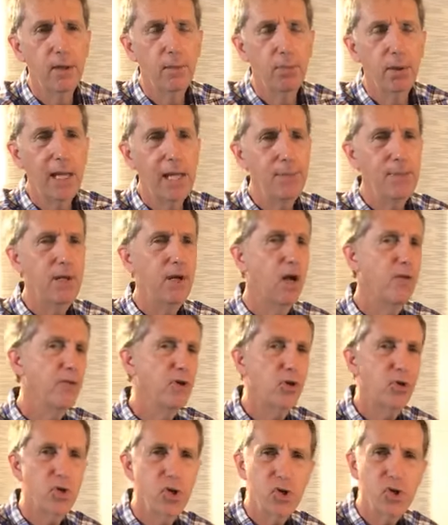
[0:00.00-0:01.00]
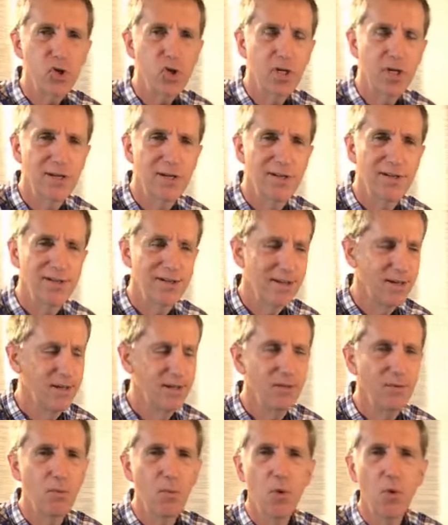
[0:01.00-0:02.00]
the blaming on the Christians,
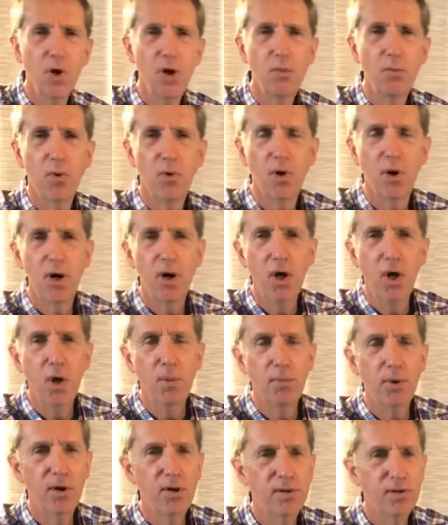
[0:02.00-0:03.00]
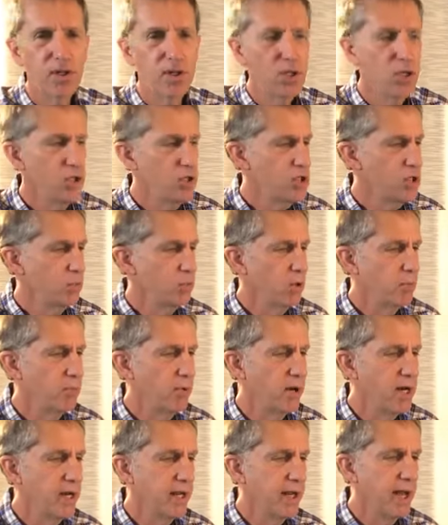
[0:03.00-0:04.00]
and more and more persecution will
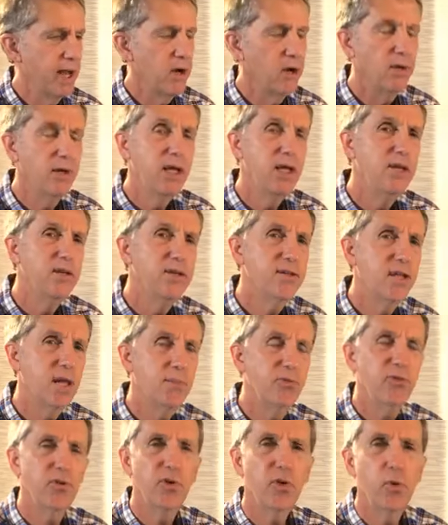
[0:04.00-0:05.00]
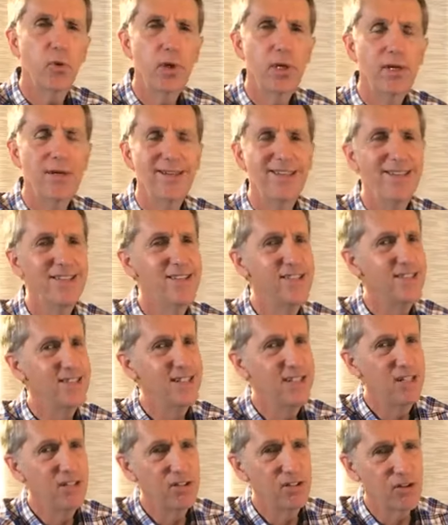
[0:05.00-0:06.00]
break out, and subsequent
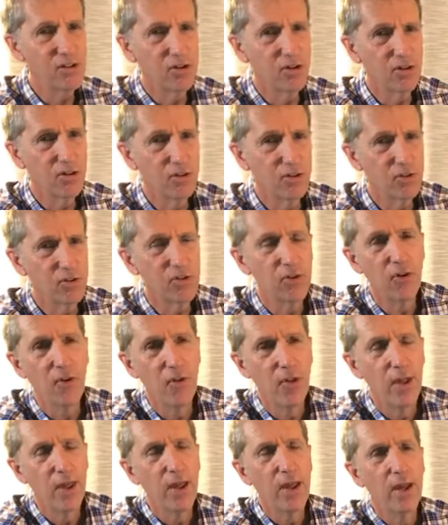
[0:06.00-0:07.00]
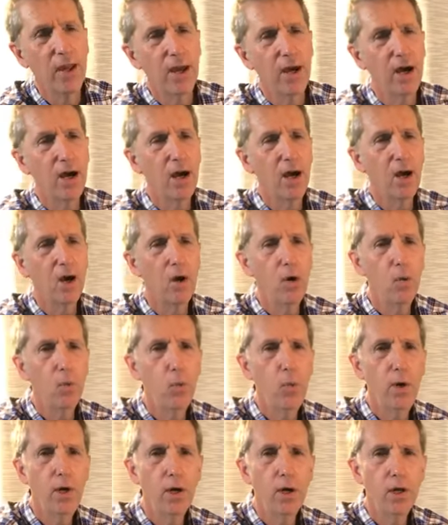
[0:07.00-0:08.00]
Caesars uh,
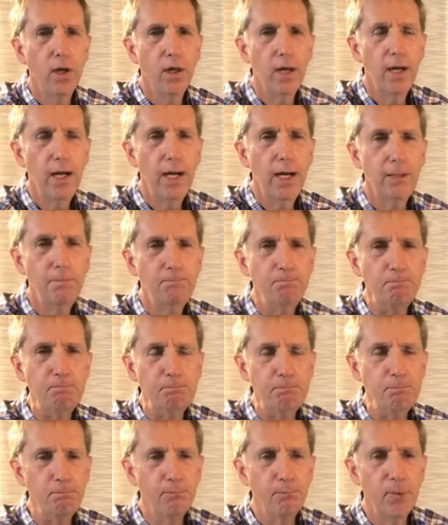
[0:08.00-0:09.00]
will, um,